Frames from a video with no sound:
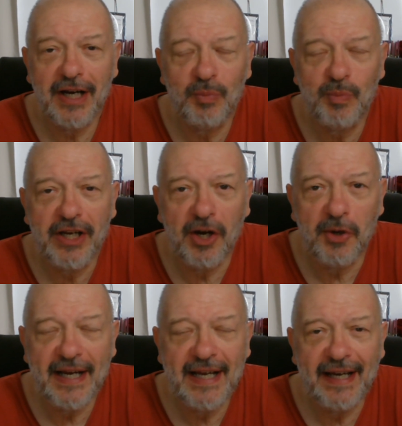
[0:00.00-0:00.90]
and we
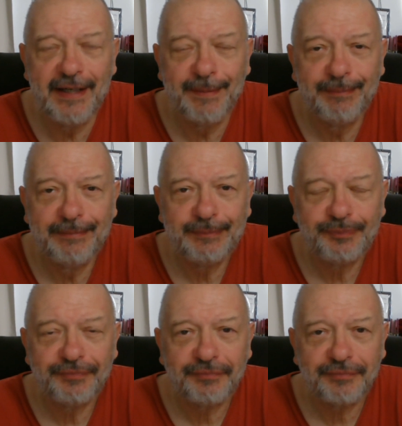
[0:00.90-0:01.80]
go ahead.
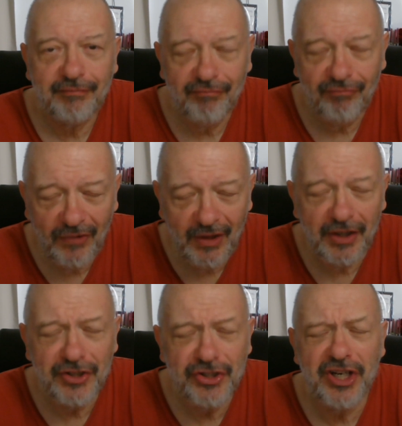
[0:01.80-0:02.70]

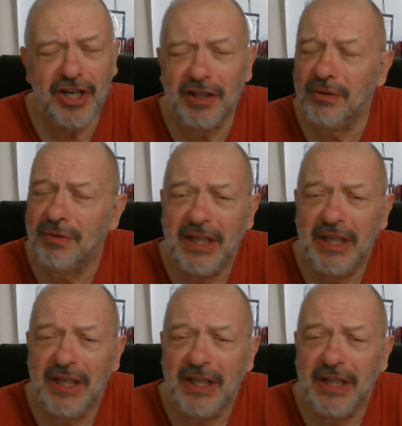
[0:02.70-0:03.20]
So